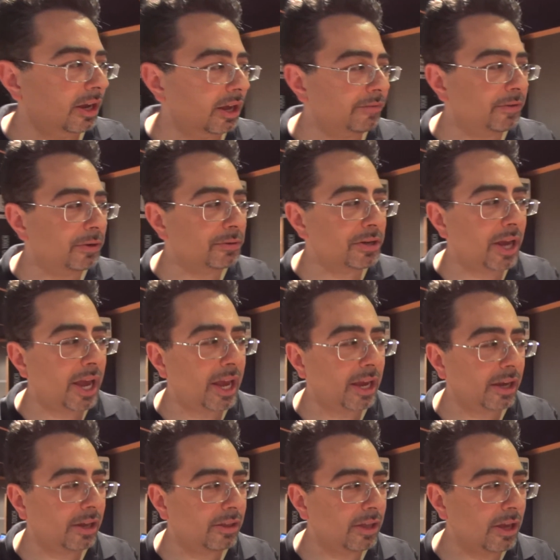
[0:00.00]
If you
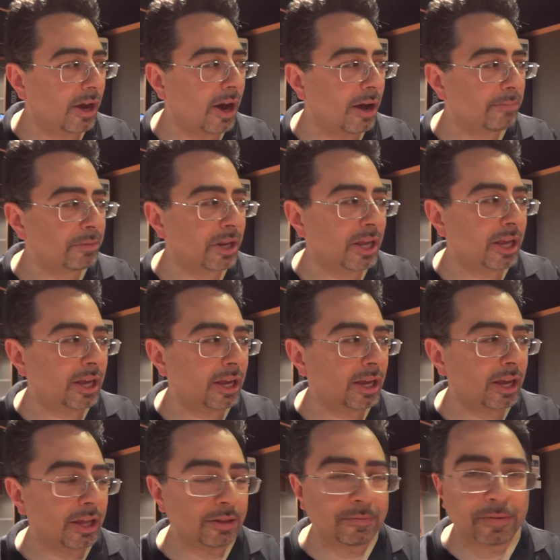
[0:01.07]
take the
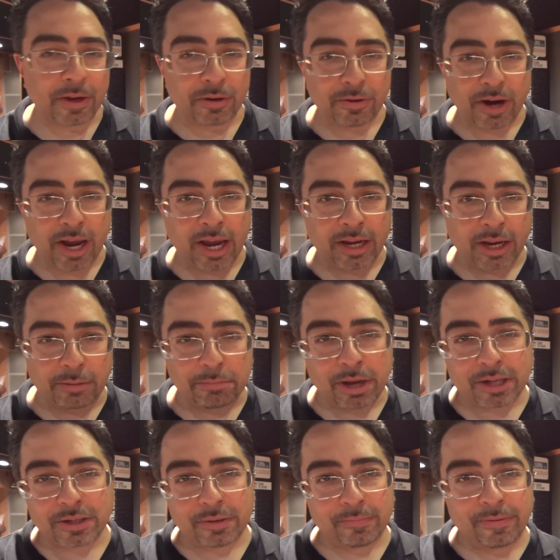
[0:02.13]
Omni and the figure 8 and
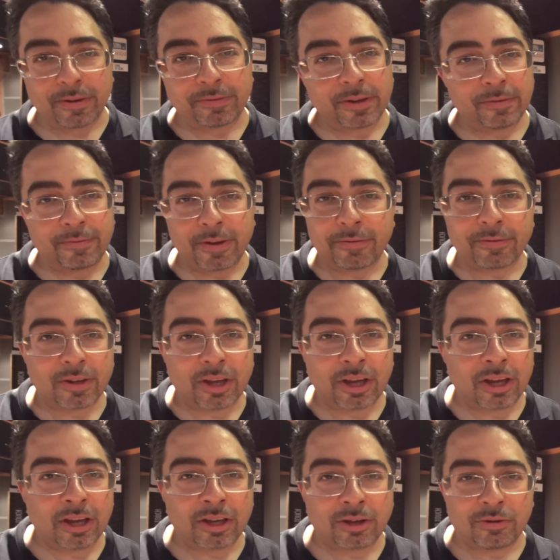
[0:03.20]
mix them
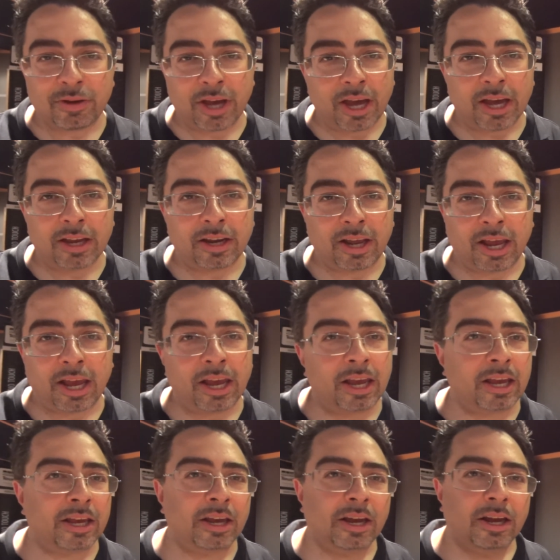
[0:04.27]
50-50, you get
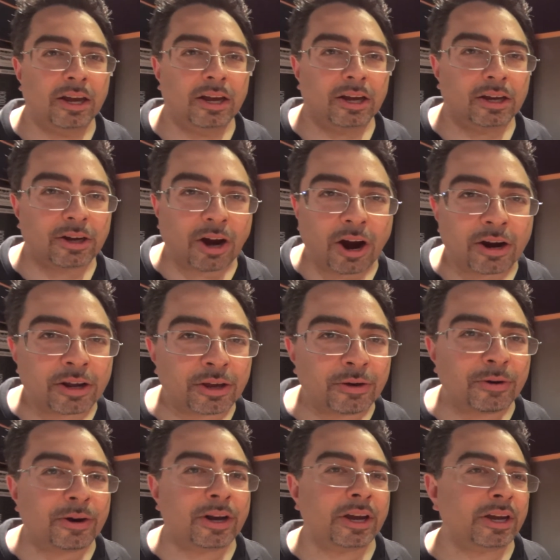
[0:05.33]
a
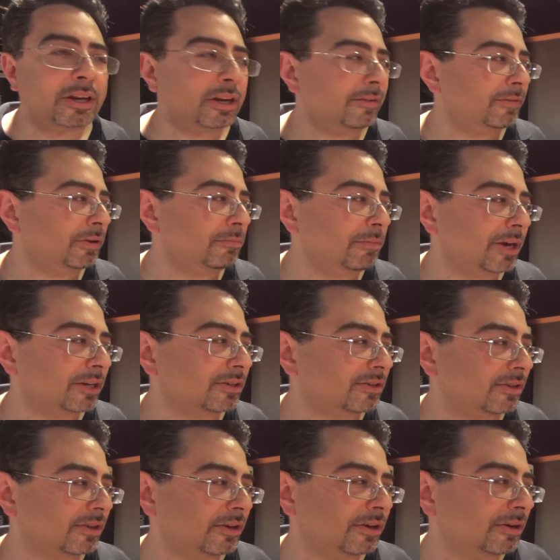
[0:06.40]
cardioid. If you mix
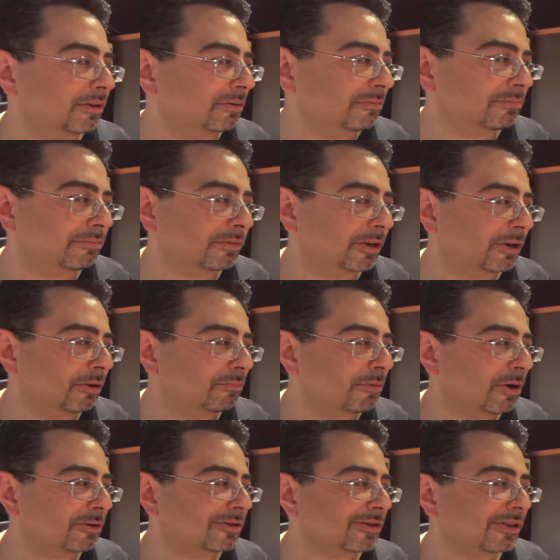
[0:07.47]
them,
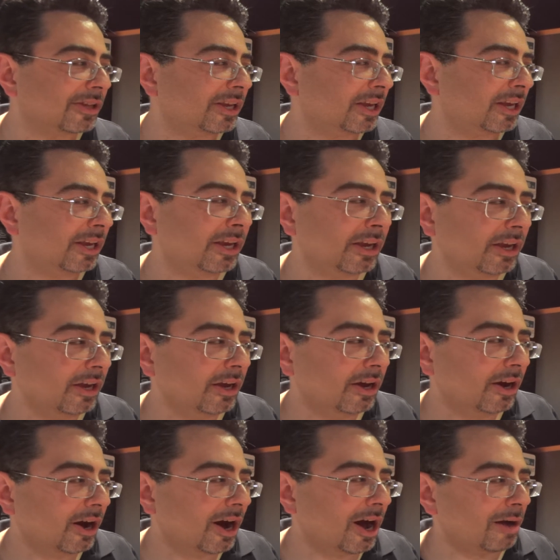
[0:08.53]
mostly
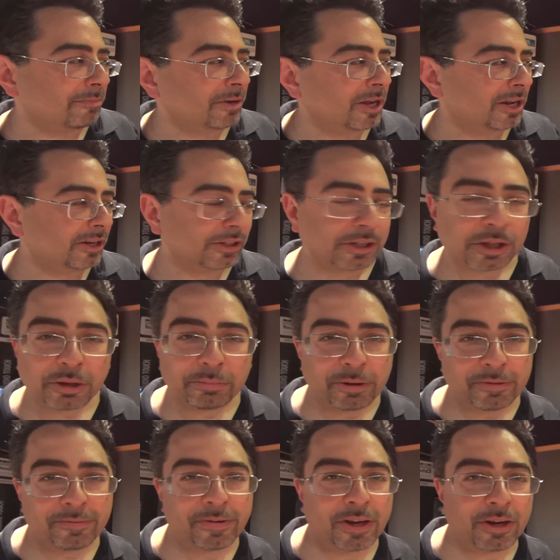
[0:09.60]
Omni and a little
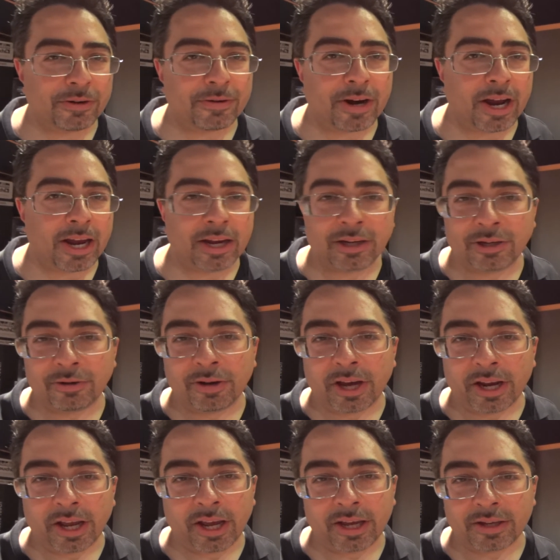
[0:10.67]
bit figure 8, you
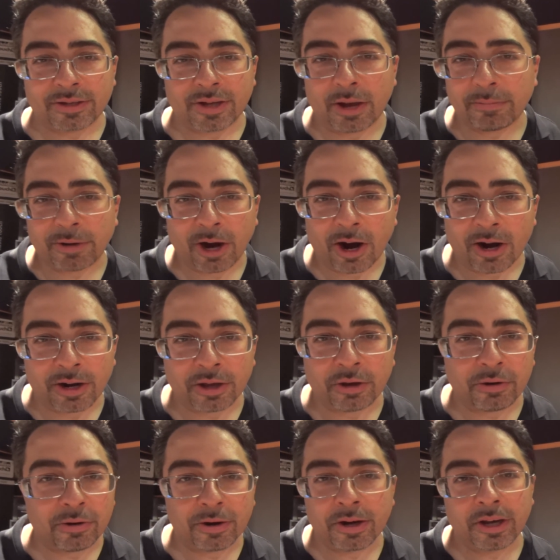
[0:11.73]
get a
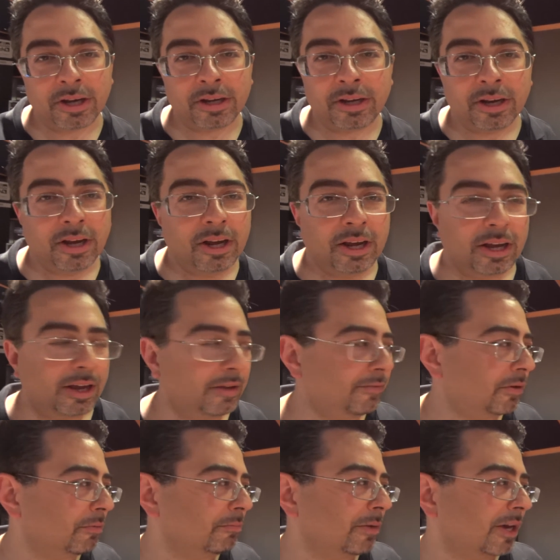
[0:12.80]
subcardioid.
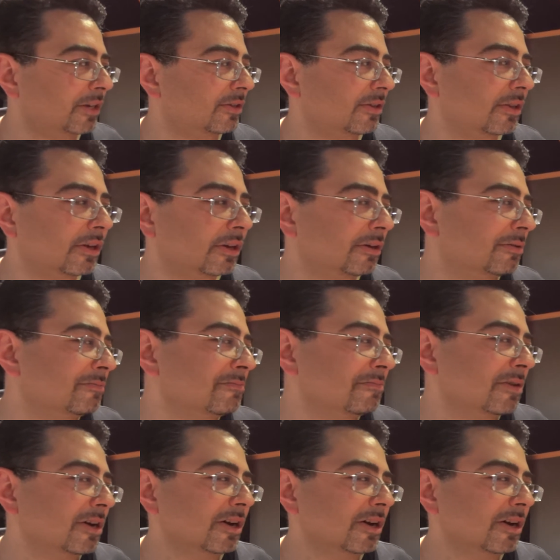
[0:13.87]
If you mix them